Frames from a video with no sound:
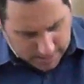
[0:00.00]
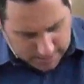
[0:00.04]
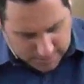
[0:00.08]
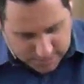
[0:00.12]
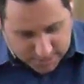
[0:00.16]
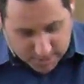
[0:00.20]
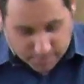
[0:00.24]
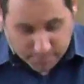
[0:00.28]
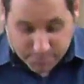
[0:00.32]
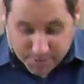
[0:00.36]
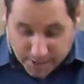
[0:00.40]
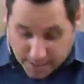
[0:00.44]

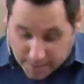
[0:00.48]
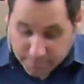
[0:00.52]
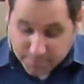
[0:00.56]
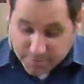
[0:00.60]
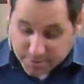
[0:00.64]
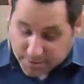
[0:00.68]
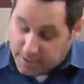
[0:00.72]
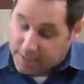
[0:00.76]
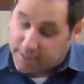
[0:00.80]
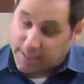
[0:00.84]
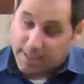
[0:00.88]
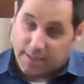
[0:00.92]

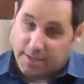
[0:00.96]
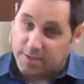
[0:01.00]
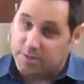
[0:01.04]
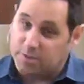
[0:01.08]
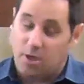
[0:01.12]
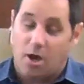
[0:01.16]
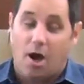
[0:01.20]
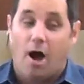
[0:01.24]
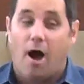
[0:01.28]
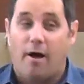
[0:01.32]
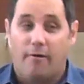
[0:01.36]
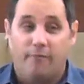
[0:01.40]
sometimes, again,
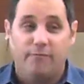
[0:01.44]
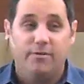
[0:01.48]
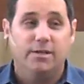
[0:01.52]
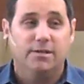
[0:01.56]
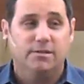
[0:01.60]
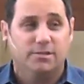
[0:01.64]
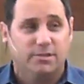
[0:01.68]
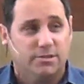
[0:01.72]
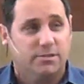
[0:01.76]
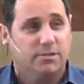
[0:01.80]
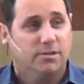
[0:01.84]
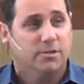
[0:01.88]
it's
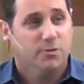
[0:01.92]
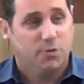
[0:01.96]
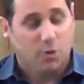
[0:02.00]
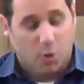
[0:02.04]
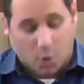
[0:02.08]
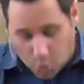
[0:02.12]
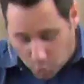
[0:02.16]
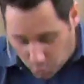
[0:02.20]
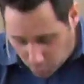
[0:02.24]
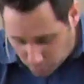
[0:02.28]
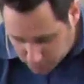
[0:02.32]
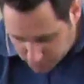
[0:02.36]
obvious
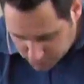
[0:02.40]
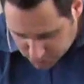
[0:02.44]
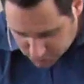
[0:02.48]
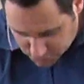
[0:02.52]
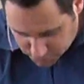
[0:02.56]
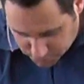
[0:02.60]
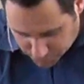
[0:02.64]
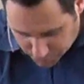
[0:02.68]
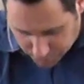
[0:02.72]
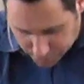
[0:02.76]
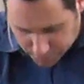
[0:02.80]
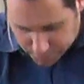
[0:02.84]
the Holy
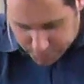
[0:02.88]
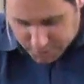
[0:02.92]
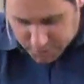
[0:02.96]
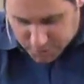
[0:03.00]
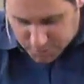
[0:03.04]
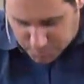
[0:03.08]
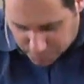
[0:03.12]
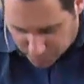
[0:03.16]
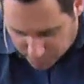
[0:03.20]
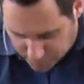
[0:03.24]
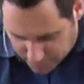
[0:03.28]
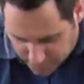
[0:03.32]
Spirit
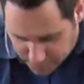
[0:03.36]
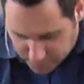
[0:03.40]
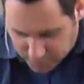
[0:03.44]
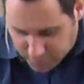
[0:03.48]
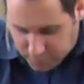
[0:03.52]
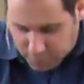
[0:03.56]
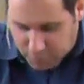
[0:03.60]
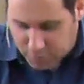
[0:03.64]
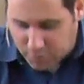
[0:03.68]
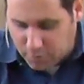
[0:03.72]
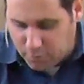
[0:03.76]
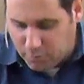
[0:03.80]
is
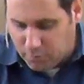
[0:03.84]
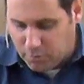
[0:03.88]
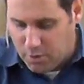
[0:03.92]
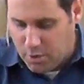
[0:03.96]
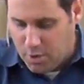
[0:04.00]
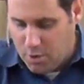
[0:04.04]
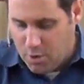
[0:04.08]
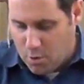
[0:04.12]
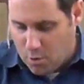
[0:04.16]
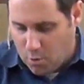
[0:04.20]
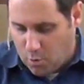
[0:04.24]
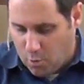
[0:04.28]
preventing you
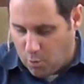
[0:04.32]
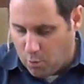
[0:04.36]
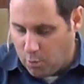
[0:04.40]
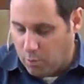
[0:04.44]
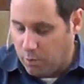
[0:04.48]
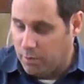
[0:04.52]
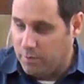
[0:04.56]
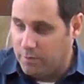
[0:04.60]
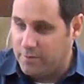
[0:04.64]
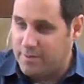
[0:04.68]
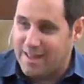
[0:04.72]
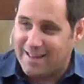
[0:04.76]

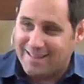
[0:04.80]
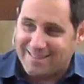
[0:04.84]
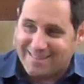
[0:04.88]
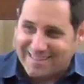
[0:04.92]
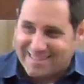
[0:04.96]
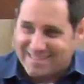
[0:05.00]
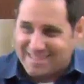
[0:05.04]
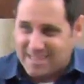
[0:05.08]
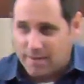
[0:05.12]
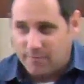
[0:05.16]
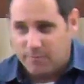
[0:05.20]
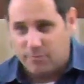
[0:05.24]
or that
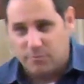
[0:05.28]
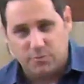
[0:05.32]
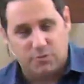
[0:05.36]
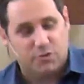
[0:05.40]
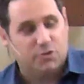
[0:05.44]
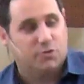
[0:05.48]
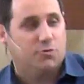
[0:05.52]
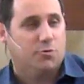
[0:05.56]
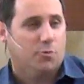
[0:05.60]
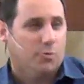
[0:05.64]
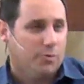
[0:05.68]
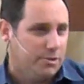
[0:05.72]
the
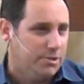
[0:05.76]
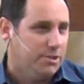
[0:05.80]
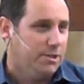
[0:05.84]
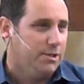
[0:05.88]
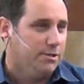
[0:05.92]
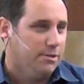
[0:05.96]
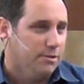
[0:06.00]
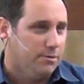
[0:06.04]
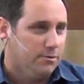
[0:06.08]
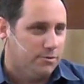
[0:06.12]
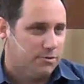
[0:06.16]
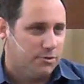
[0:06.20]
devil's thwarting you.